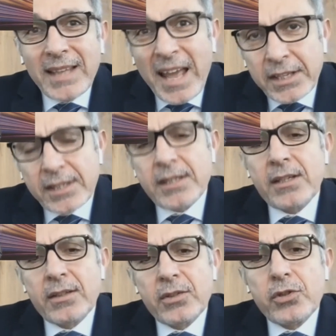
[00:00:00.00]

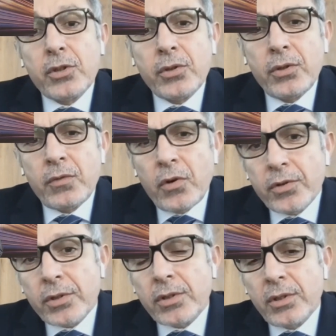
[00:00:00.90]
less
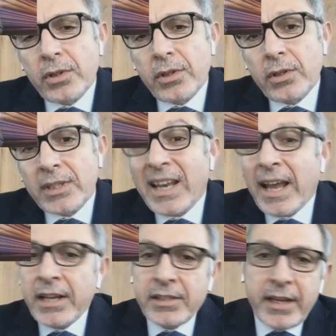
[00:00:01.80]
towards the
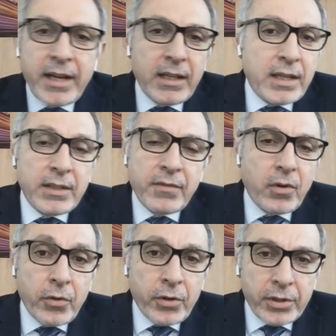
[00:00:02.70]
clientele and the
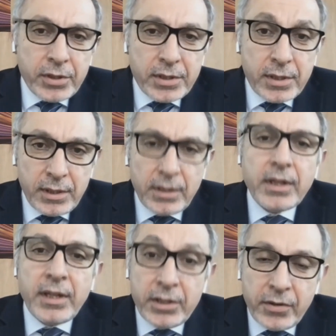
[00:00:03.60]
forwarders
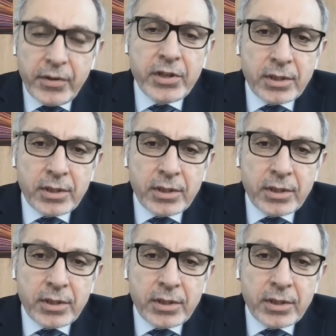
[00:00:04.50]
in the